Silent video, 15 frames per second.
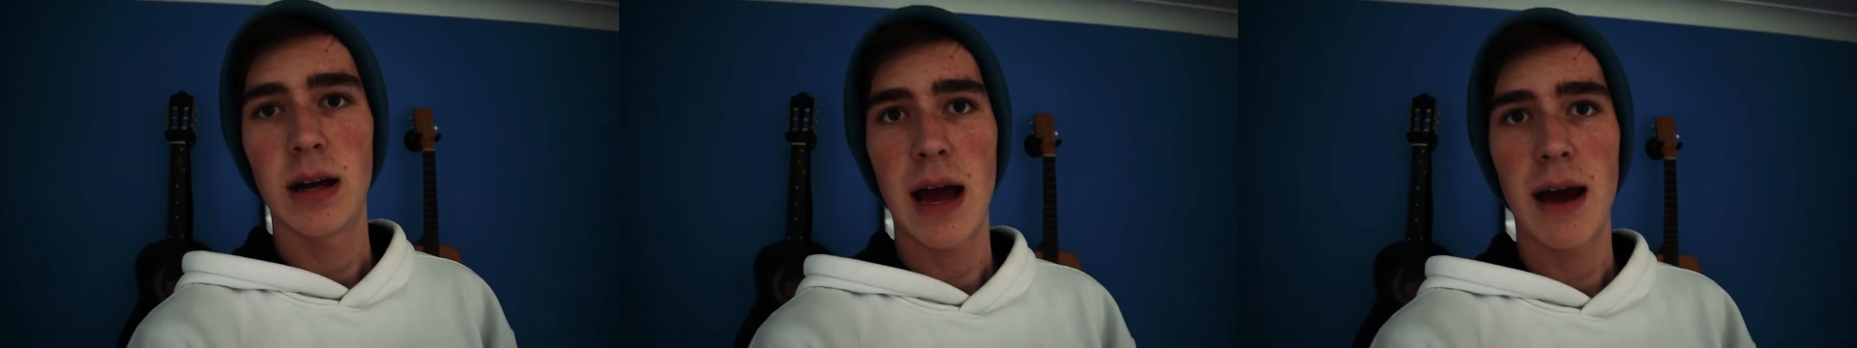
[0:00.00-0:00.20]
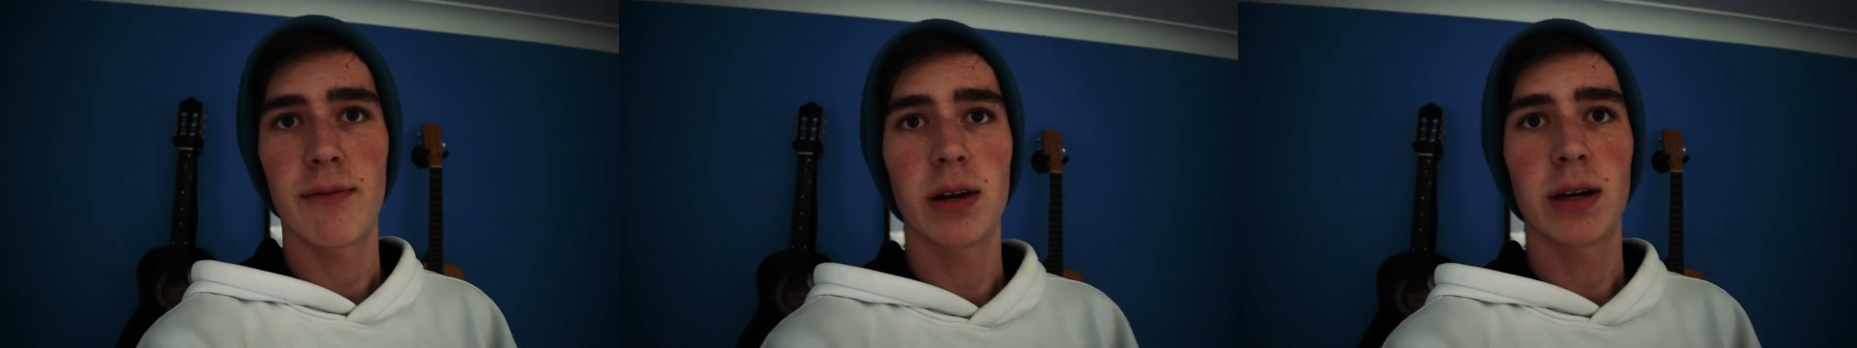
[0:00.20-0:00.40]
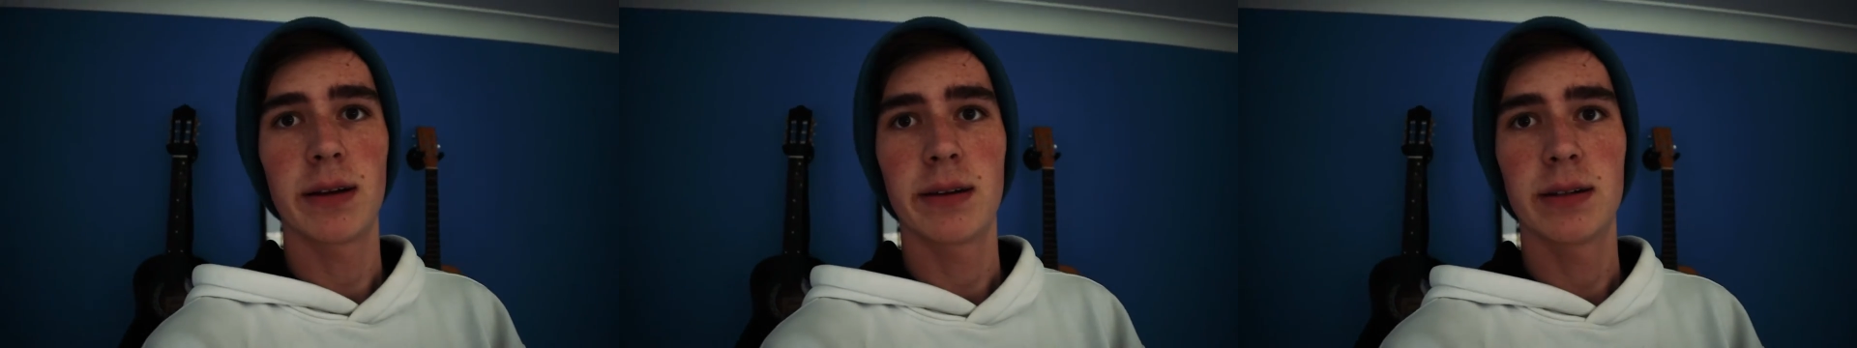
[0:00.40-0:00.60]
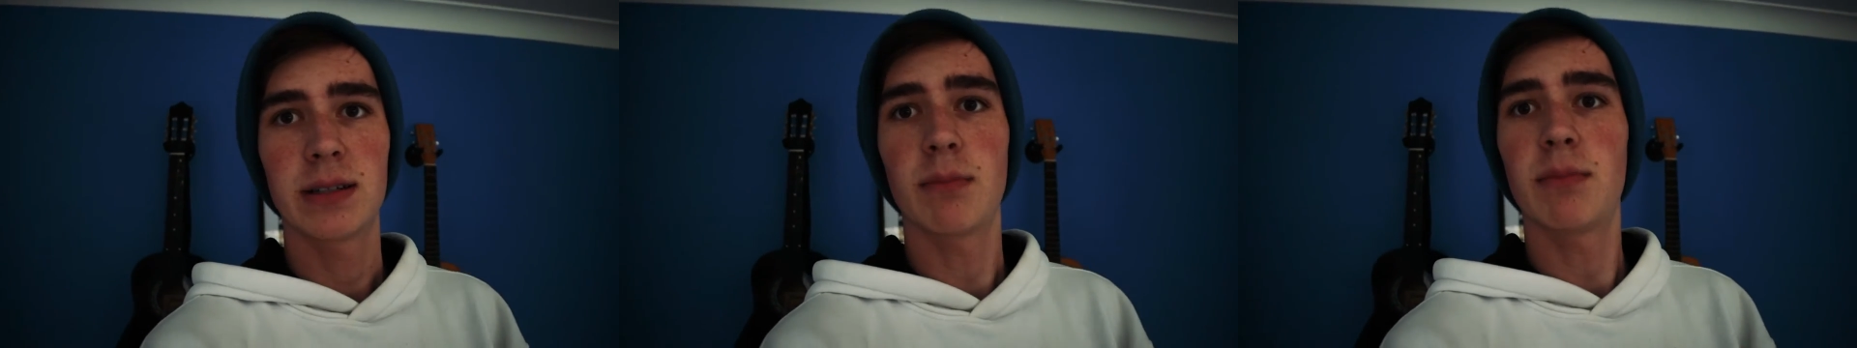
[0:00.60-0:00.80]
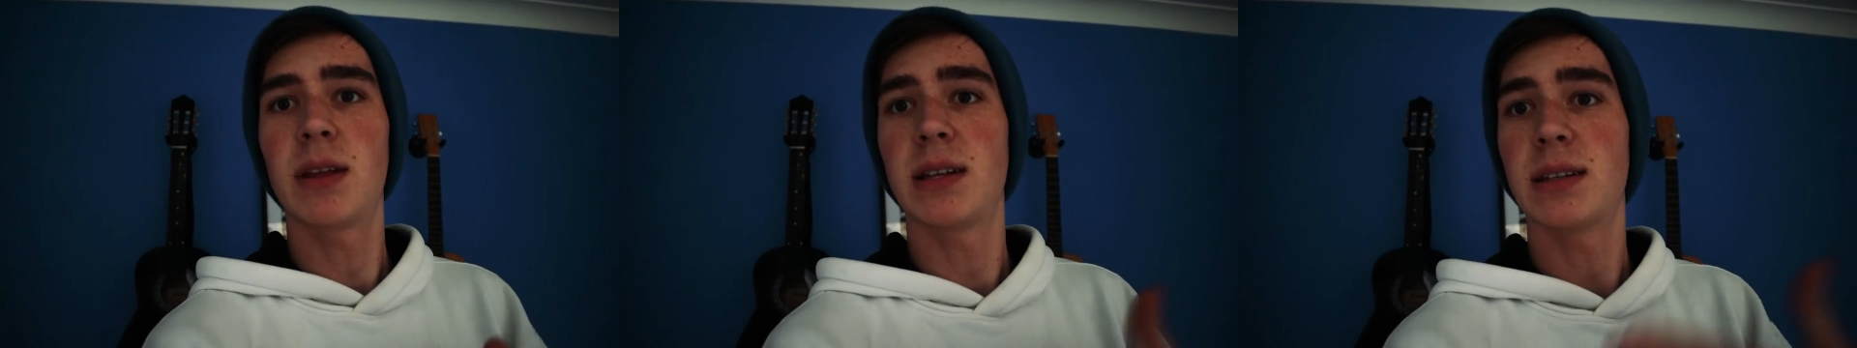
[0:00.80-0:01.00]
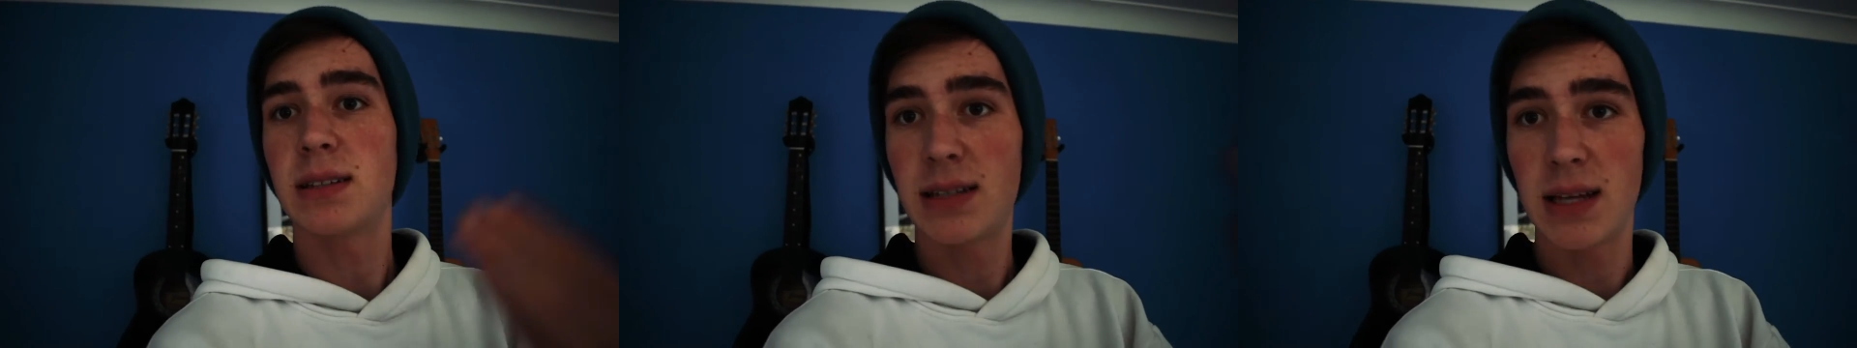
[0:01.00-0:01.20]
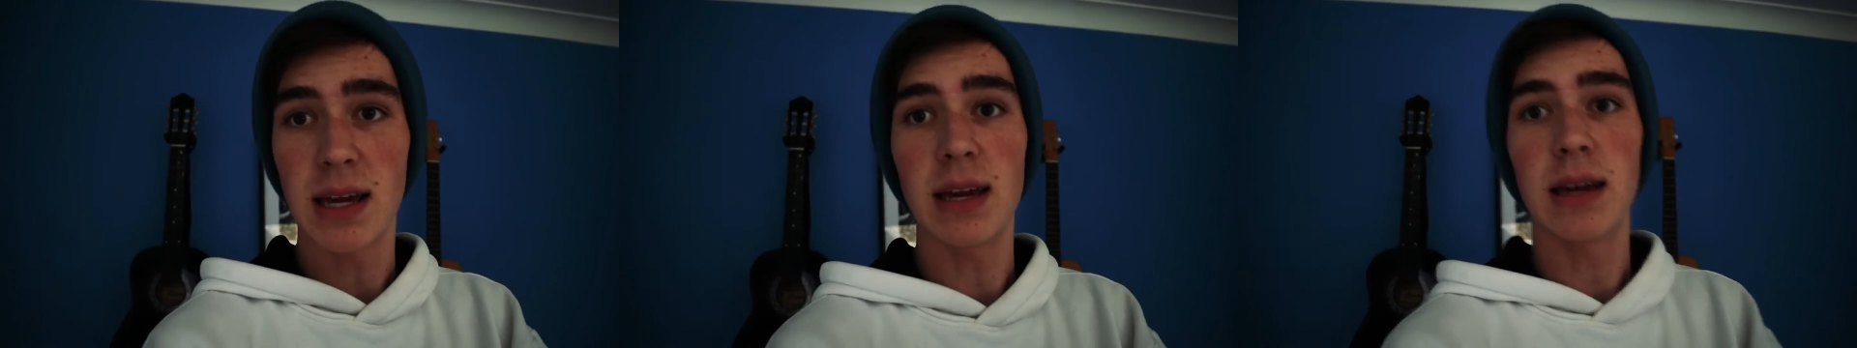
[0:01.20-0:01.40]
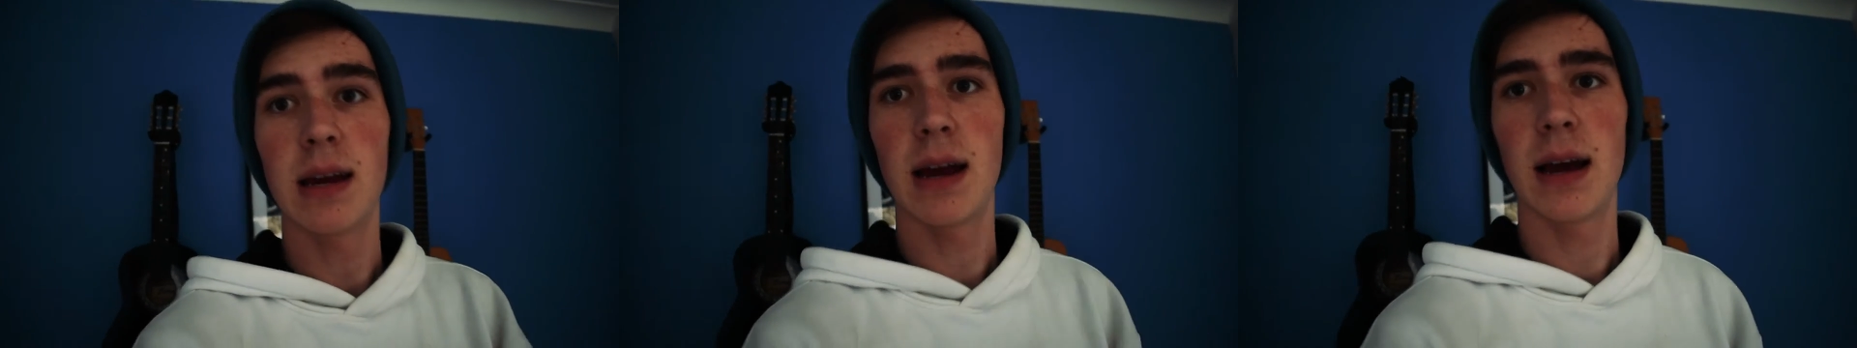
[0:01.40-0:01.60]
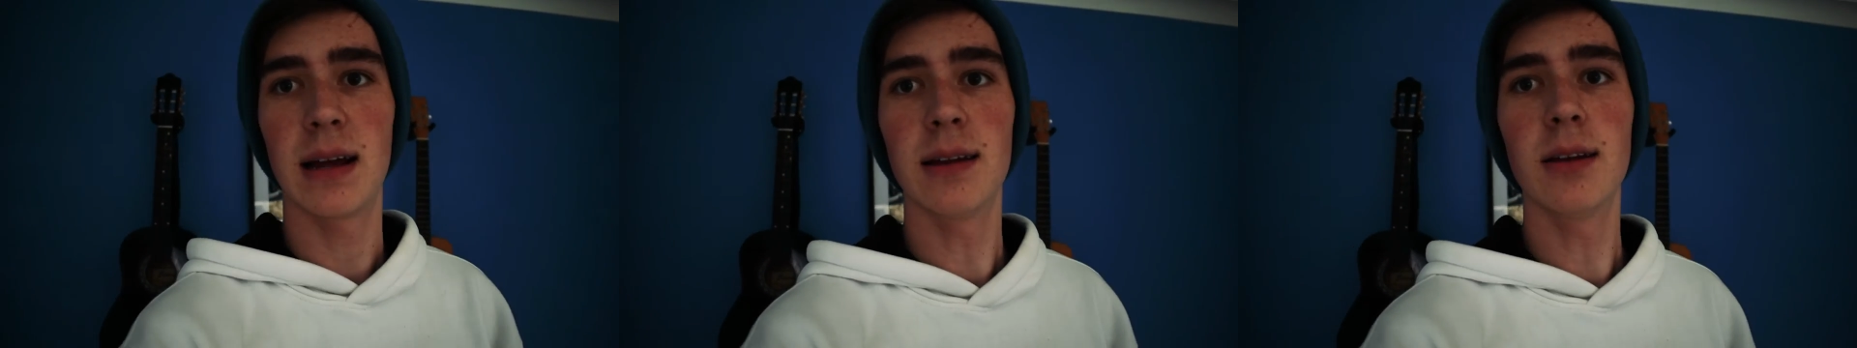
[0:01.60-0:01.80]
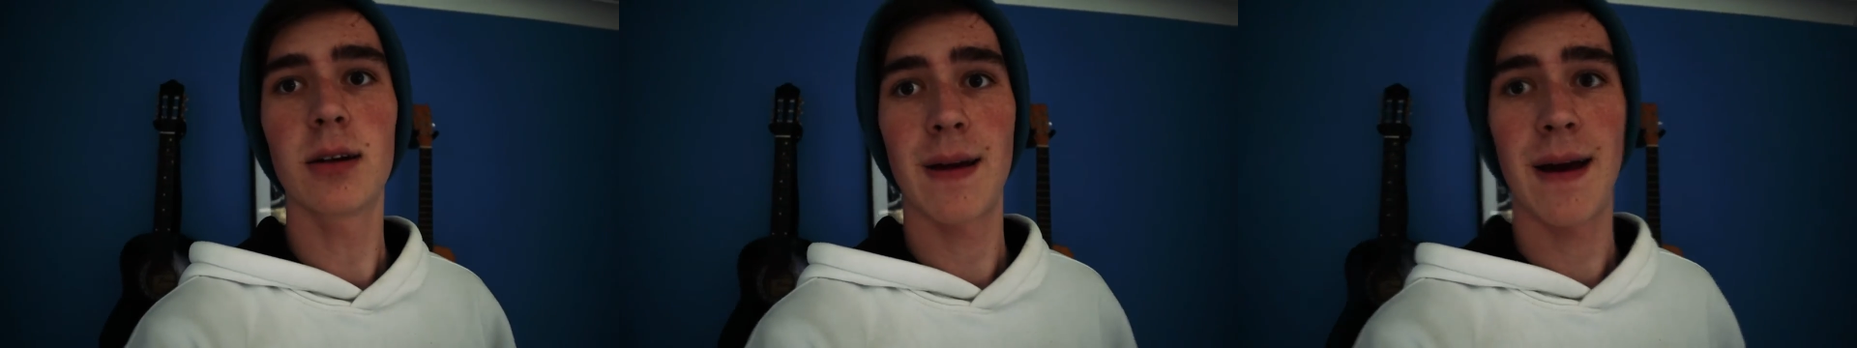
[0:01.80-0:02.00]
having something to see
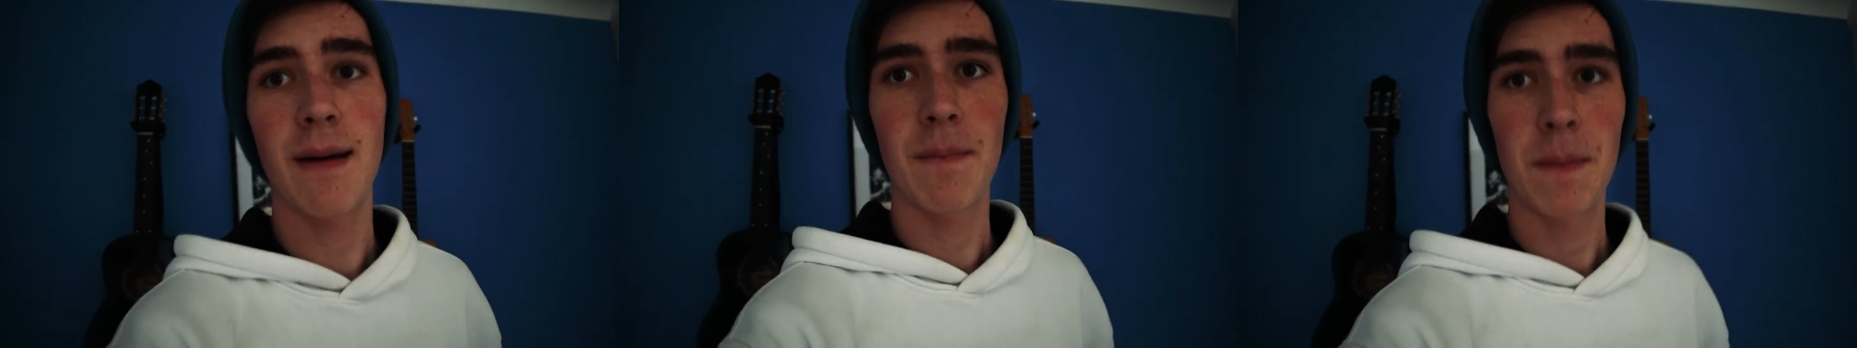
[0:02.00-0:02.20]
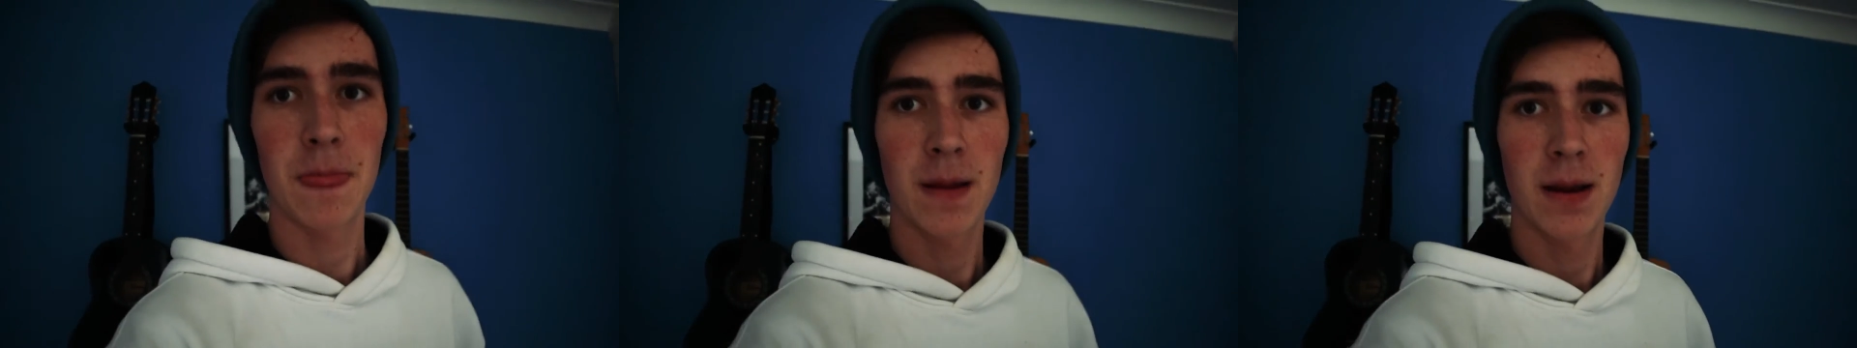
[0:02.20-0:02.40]
and look at.